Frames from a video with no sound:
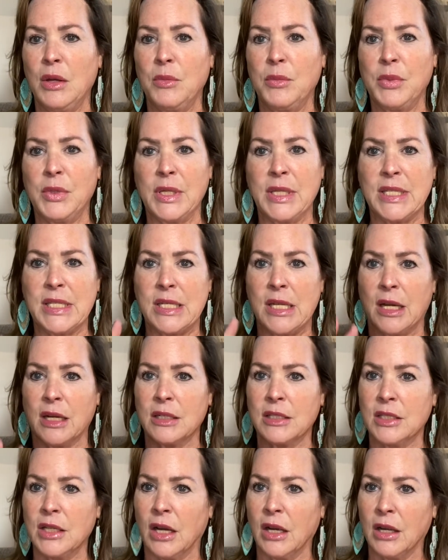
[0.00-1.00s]
Please
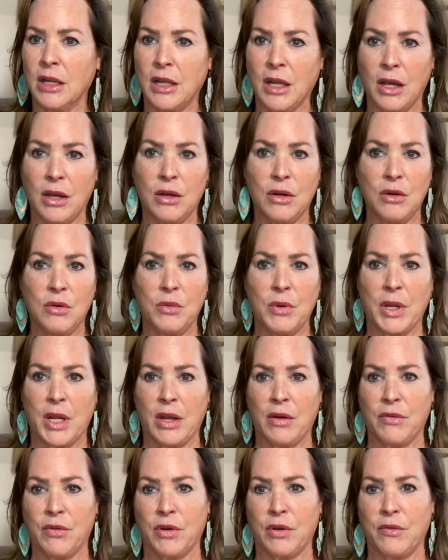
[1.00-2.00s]
duck, duck, go,
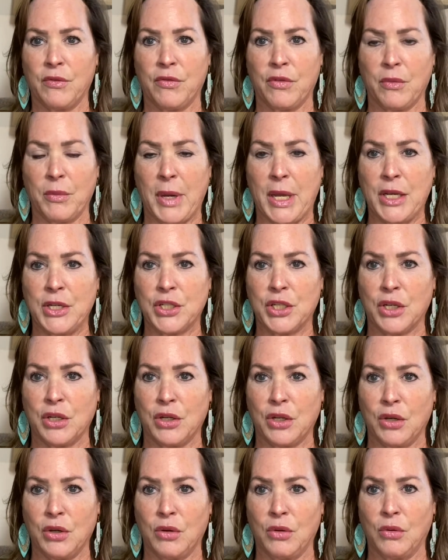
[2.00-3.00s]
whatever information
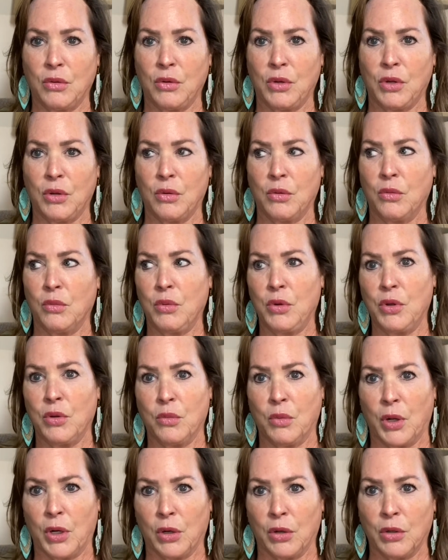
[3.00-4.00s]
you
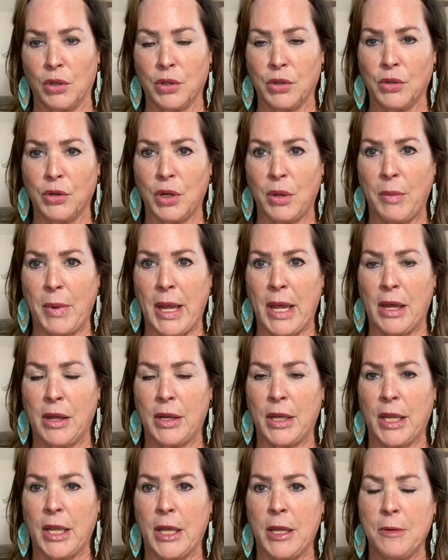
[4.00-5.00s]
want to learn about
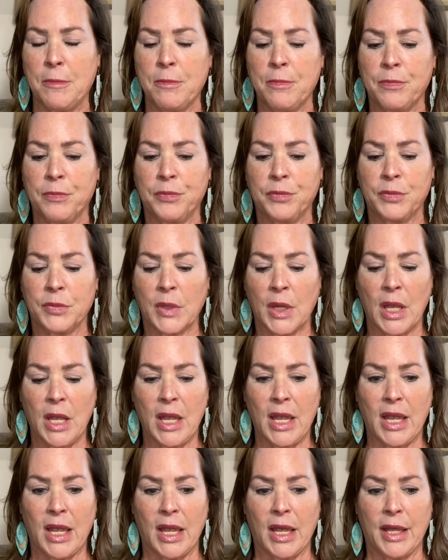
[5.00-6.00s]
it.
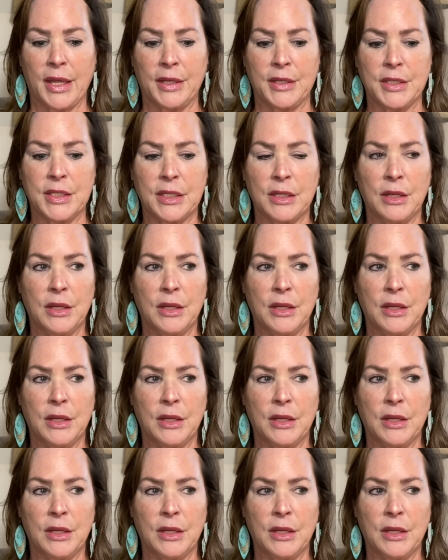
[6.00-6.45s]
And